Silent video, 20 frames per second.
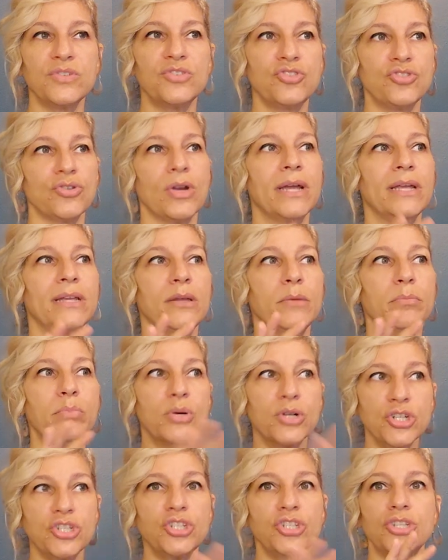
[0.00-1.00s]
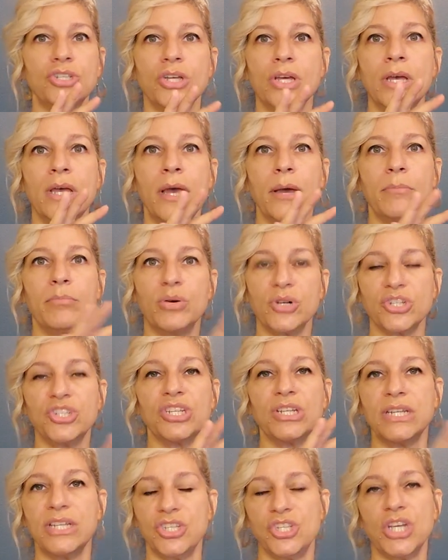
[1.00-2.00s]
was trying to push
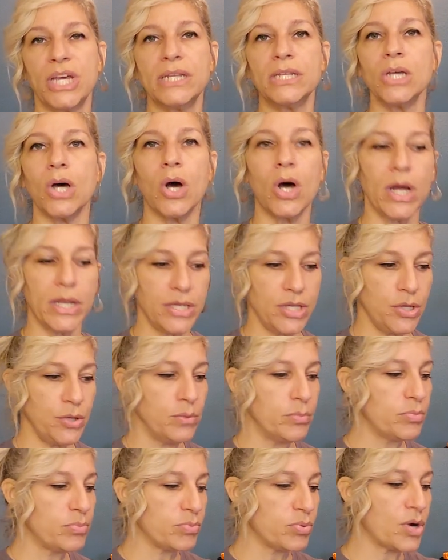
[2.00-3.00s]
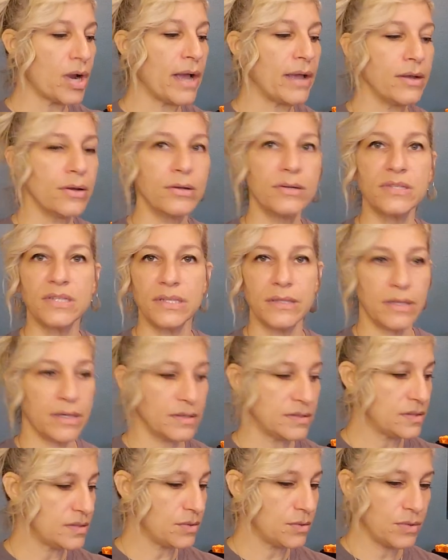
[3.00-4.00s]
an agenda on you prior to
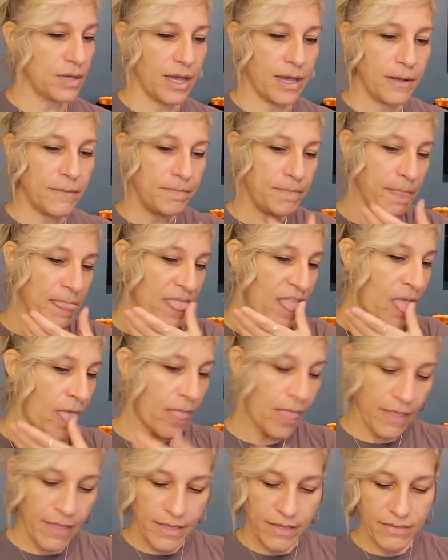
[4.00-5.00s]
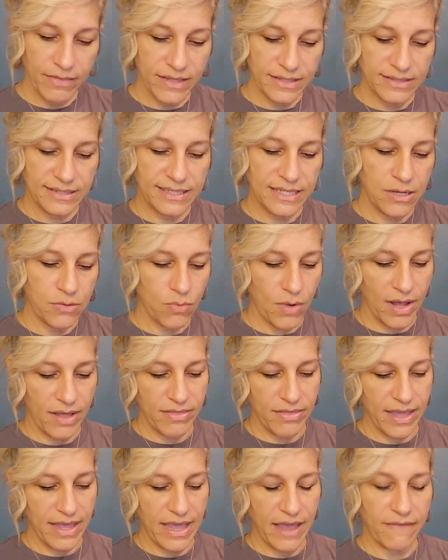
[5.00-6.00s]
this. Okay. Let's see
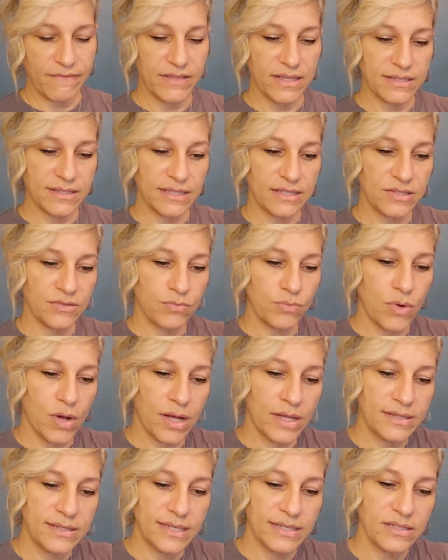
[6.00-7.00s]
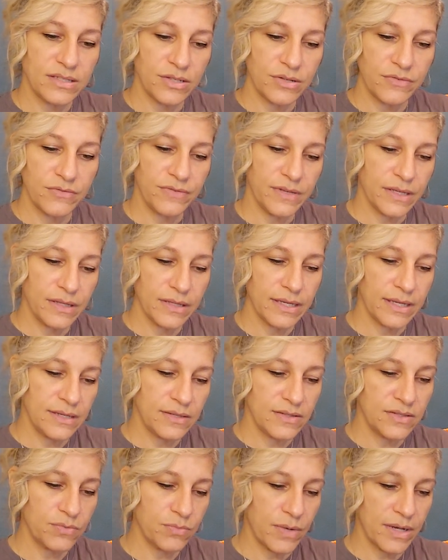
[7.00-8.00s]
why they have the Six of Wands as their
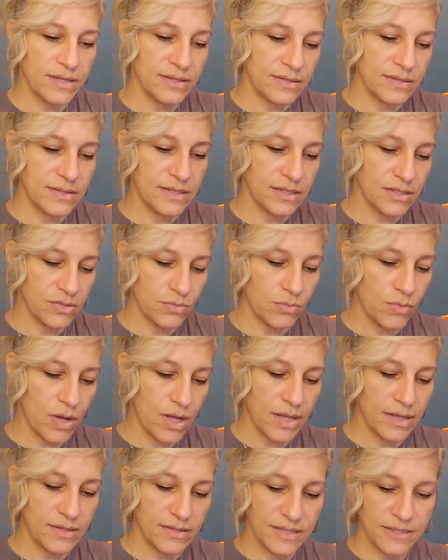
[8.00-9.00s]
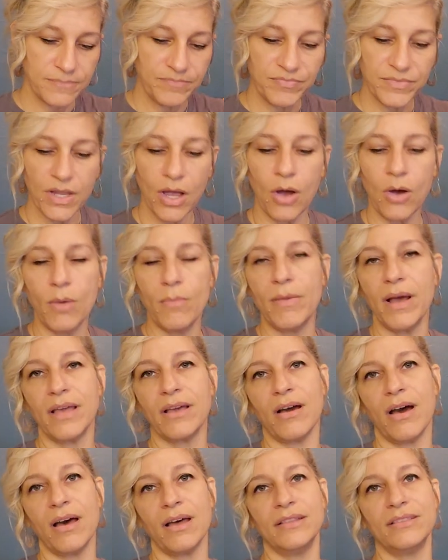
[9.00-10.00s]
feelings. Why the Six of Wands? Oh my
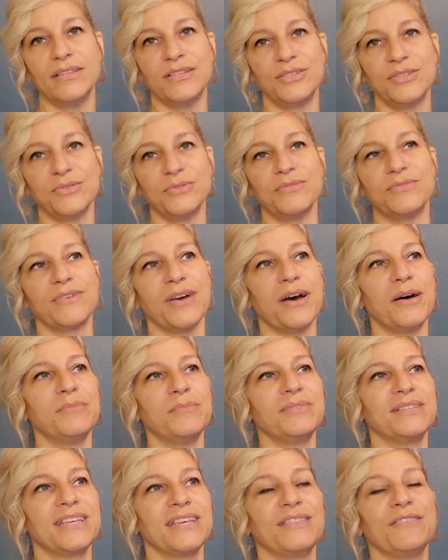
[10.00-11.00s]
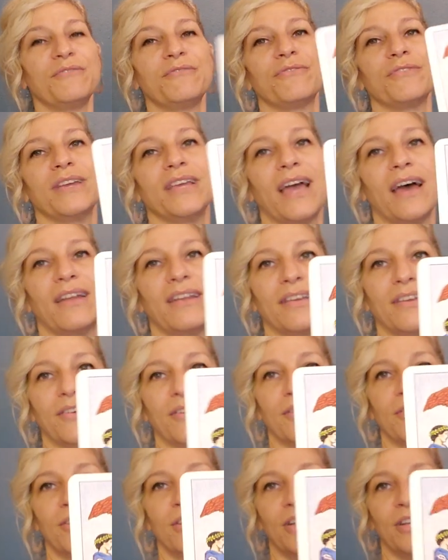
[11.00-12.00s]
God, the Two of Cups. Get the freak out of
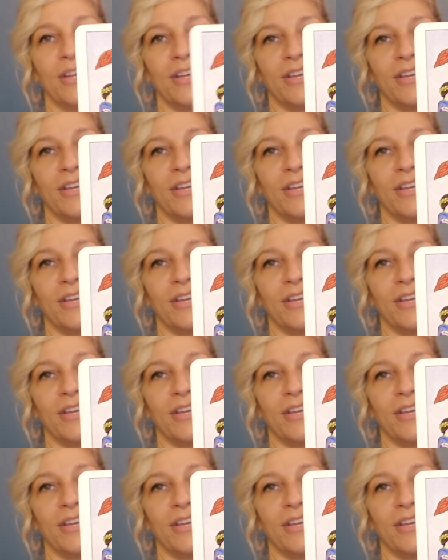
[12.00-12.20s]
here.